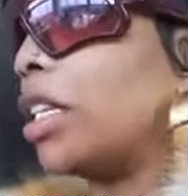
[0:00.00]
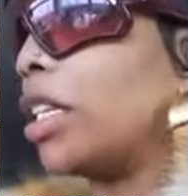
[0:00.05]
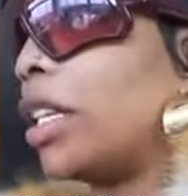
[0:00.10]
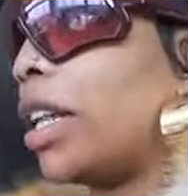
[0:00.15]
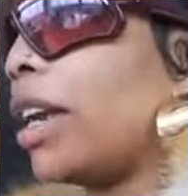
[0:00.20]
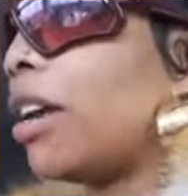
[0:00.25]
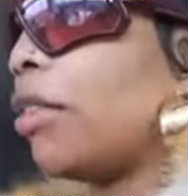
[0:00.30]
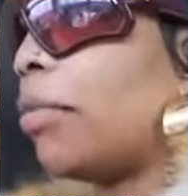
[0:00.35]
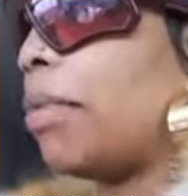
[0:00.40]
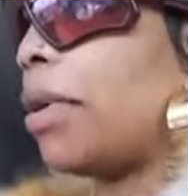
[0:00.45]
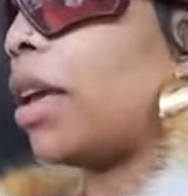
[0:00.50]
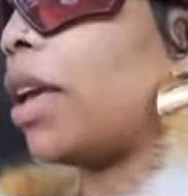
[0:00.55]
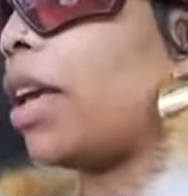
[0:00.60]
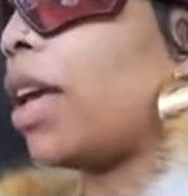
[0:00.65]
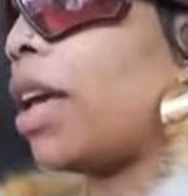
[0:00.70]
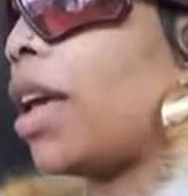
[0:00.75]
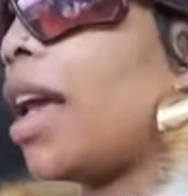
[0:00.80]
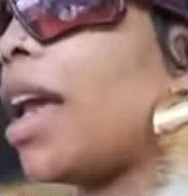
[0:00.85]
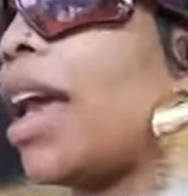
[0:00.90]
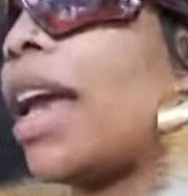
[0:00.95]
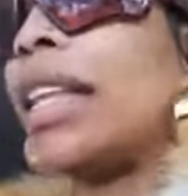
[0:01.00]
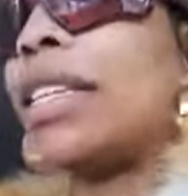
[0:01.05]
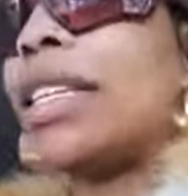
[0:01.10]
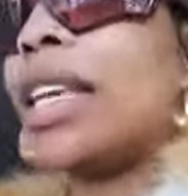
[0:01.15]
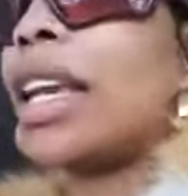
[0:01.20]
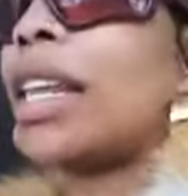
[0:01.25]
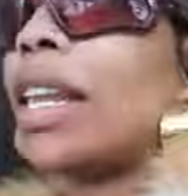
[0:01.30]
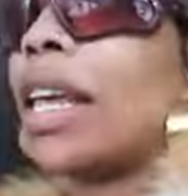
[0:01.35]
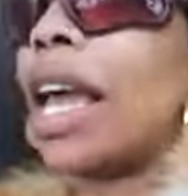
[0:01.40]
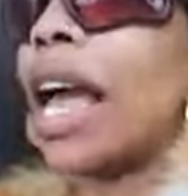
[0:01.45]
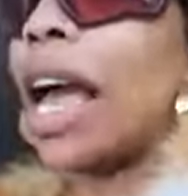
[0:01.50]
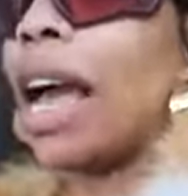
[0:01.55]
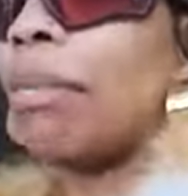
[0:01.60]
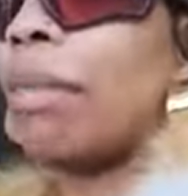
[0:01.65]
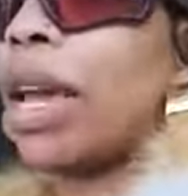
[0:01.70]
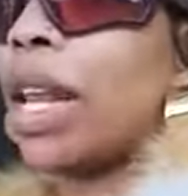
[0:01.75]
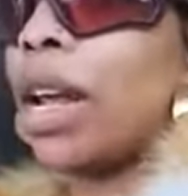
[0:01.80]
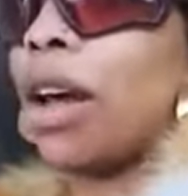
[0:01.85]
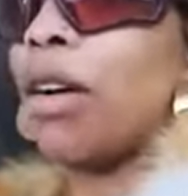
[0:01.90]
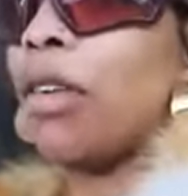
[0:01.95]
a Chanel bag and technically I
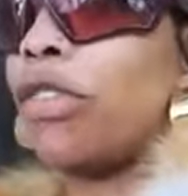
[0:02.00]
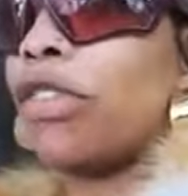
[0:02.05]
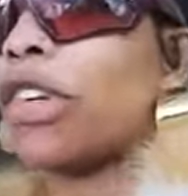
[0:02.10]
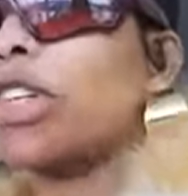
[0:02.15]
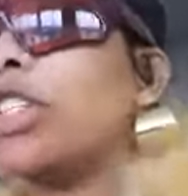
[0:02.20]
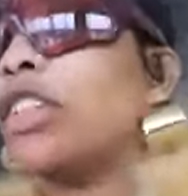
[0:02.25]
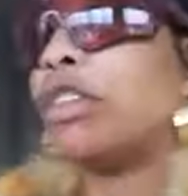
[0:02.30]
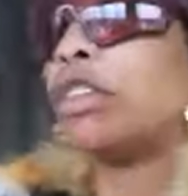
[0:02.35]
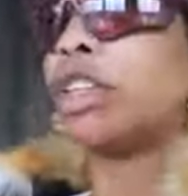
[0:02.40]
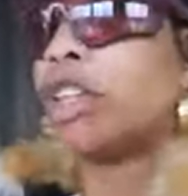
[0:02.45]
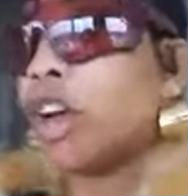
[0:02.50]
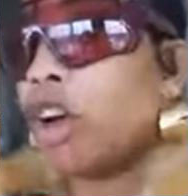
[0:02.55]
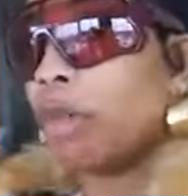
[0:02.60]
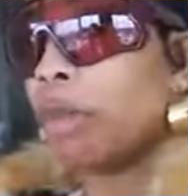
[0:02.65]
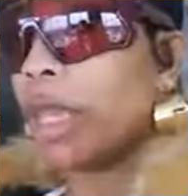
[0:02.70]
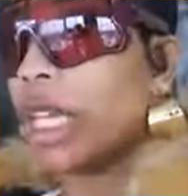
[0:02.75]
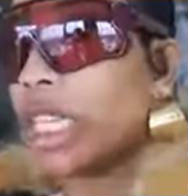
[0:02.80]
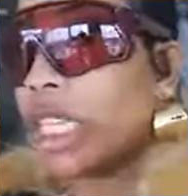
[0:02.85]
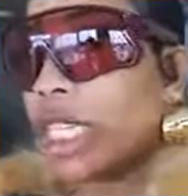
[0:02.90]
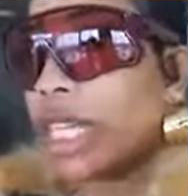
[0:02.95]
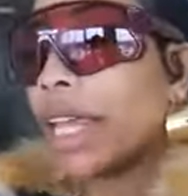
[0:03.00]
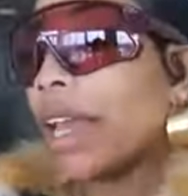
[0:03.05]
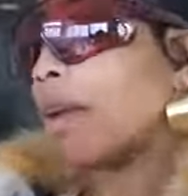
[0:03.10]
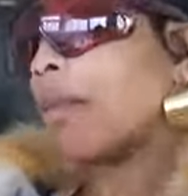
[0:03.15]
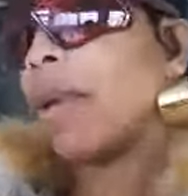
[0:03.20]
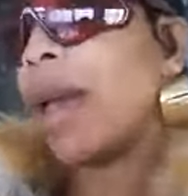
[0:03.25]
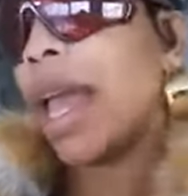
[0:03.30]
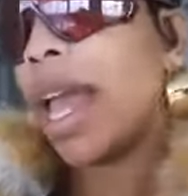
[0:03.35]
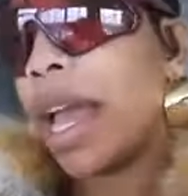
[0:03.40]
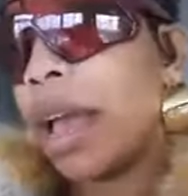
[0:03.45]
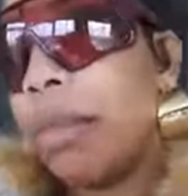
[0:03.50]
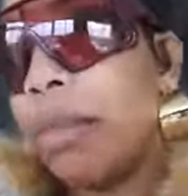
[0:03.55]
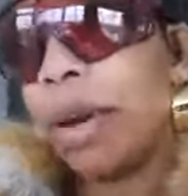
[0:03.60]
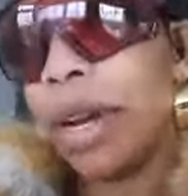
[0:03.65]
made it home first so she owed me a Chanel bag